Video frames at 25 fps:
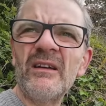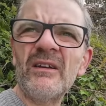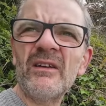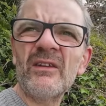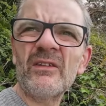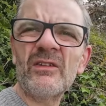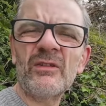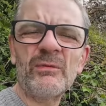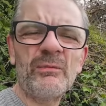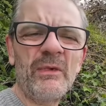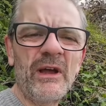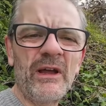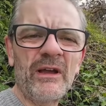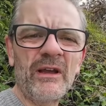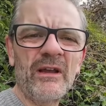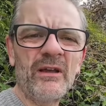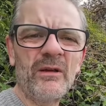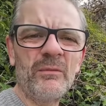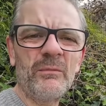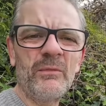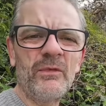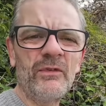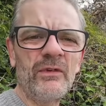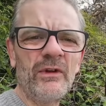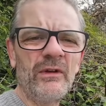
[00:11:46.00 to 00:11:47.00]
smack
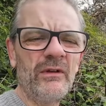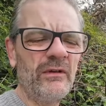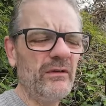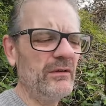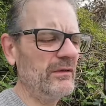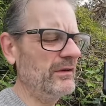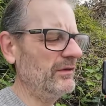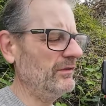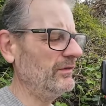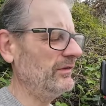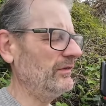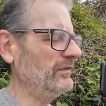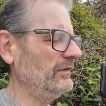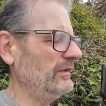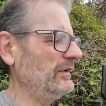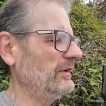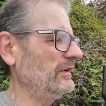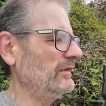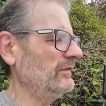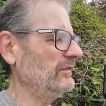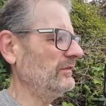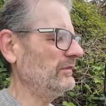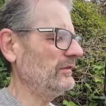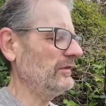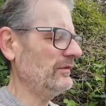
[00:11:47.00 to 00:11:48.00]
comes along. It's a
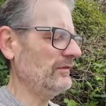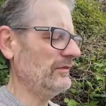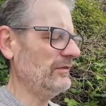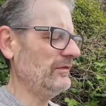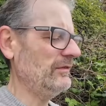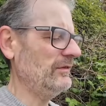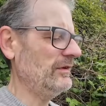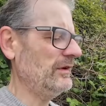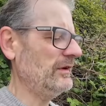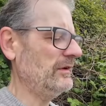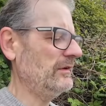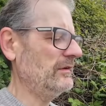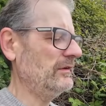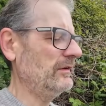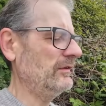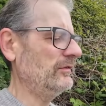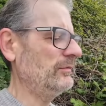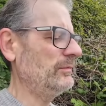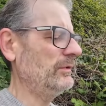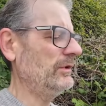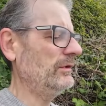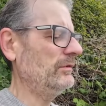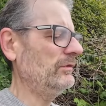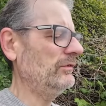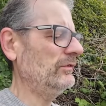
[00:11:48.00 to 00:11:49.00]
60-second
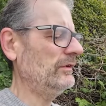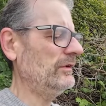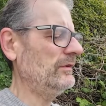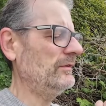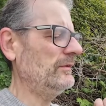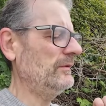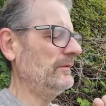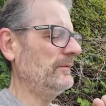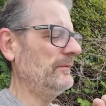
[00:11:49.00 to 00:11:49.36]
exposure,